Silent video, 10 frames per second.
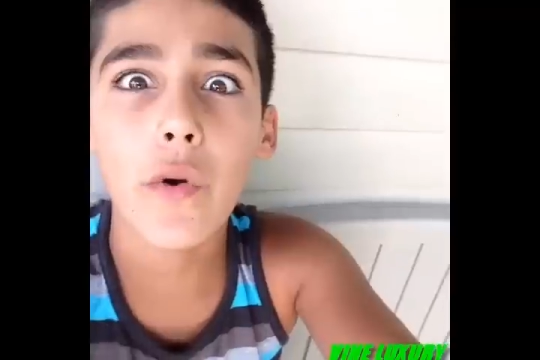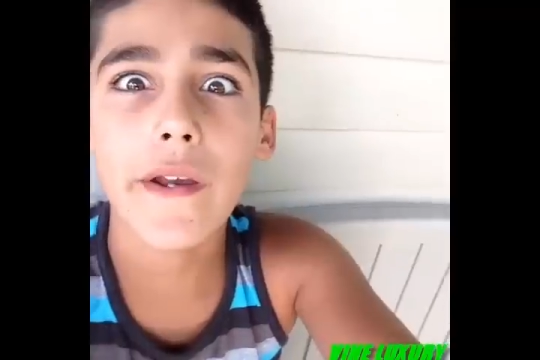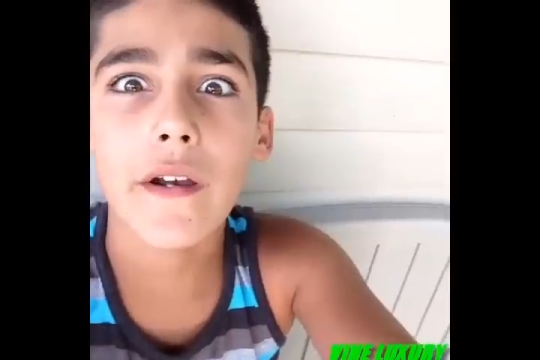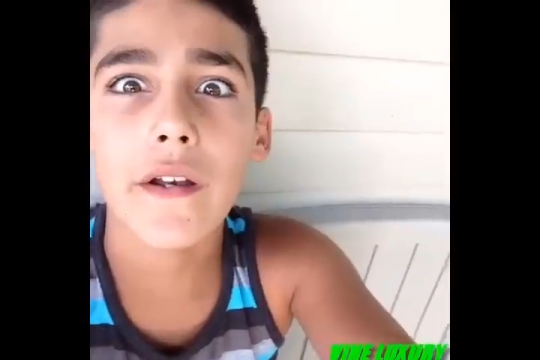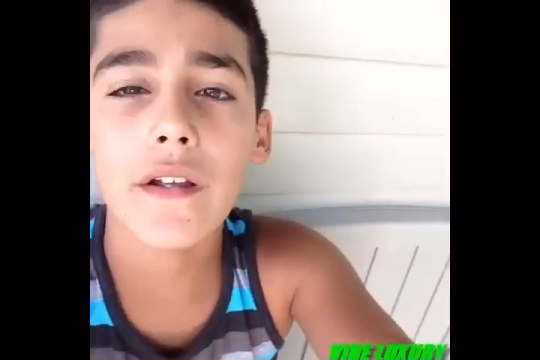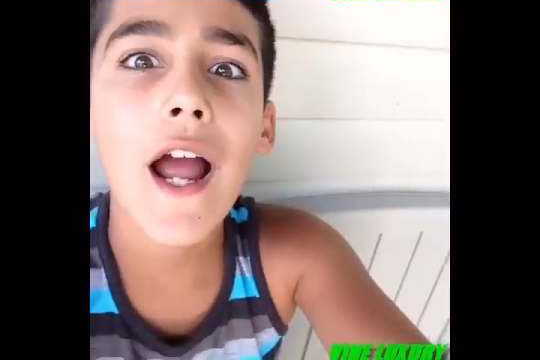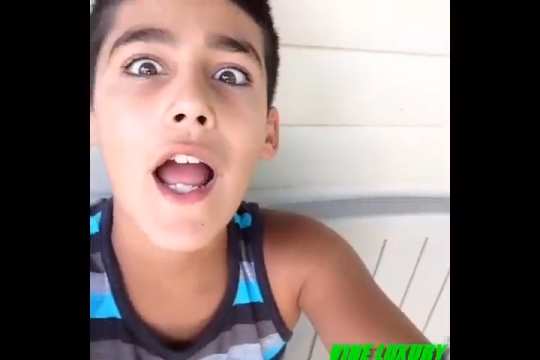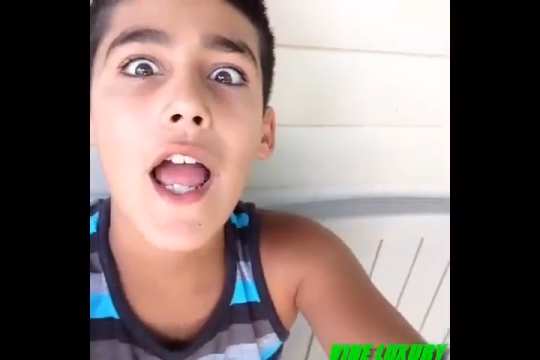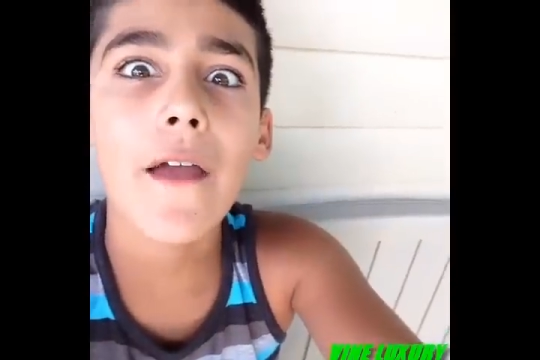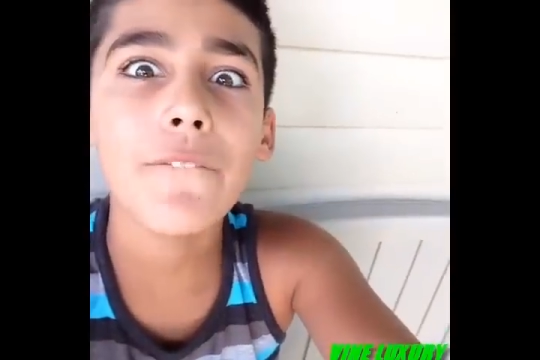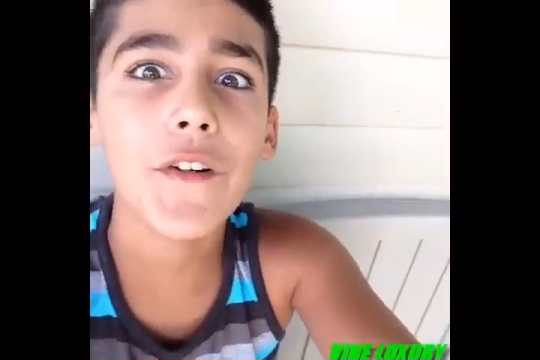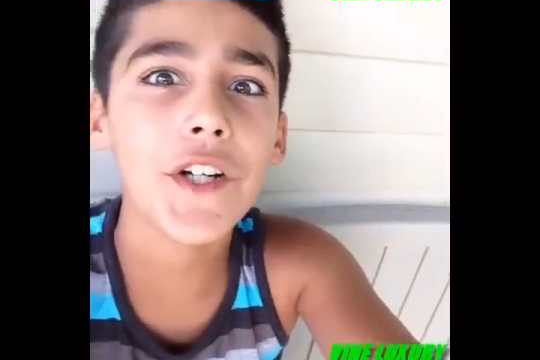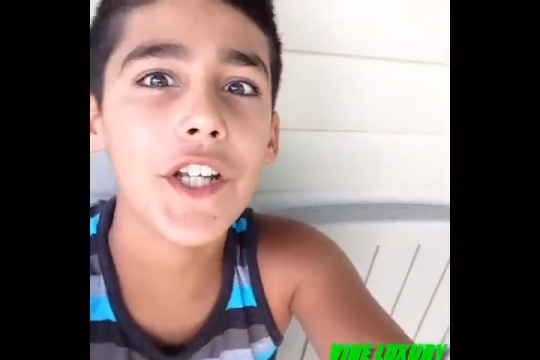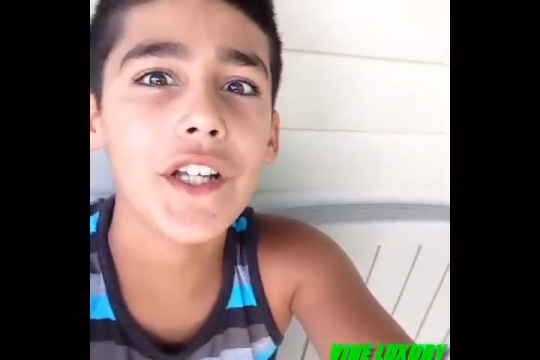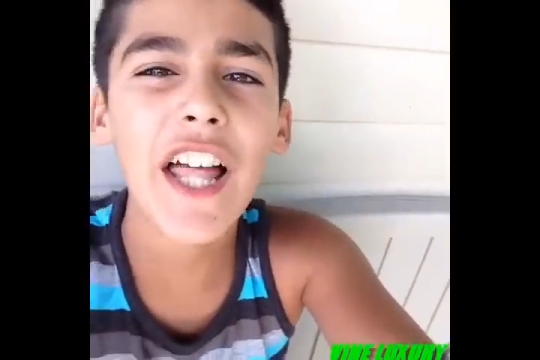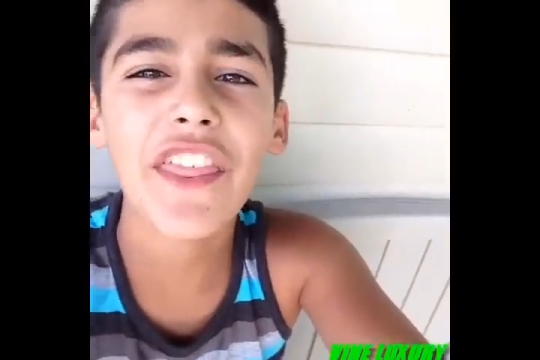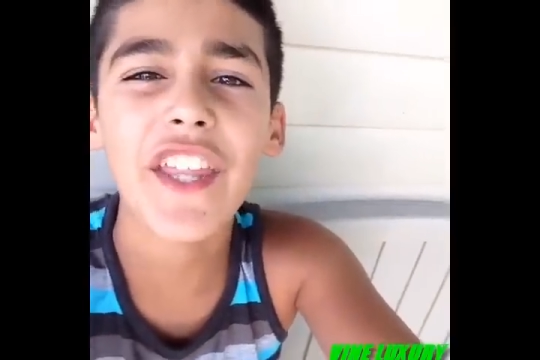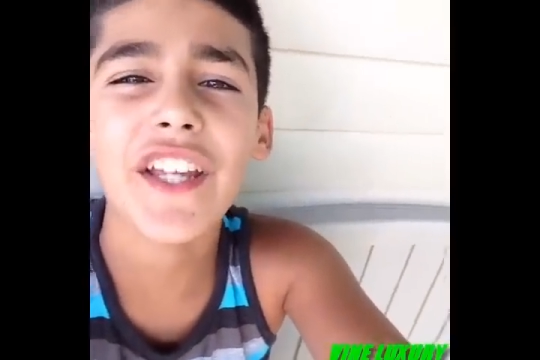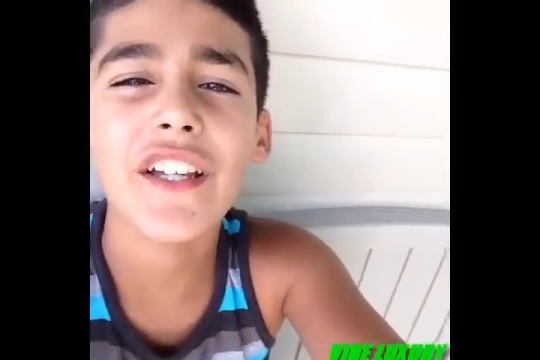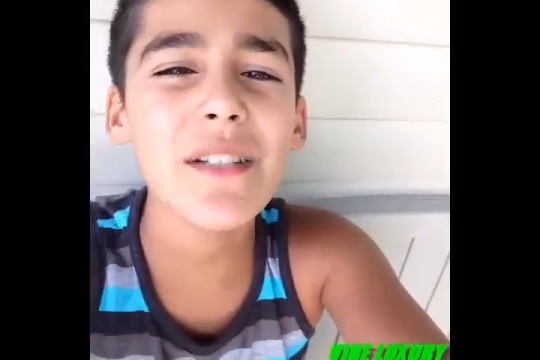I'm weird and funny, I
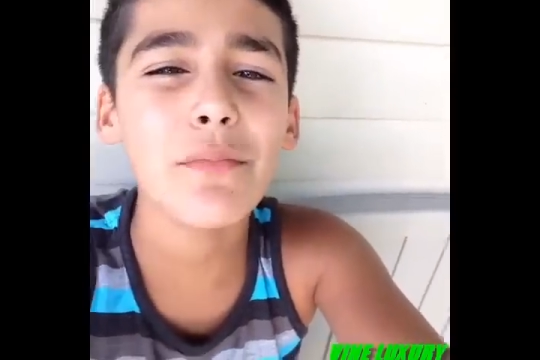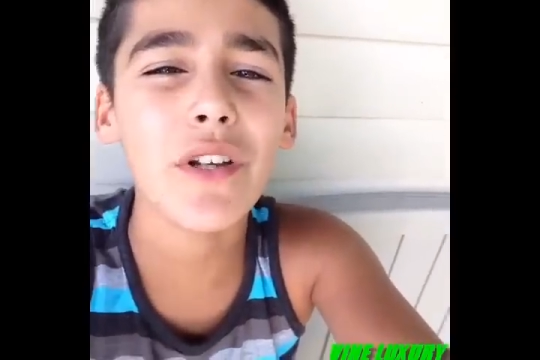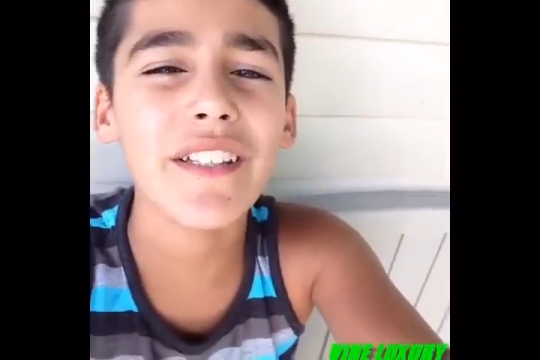think. I need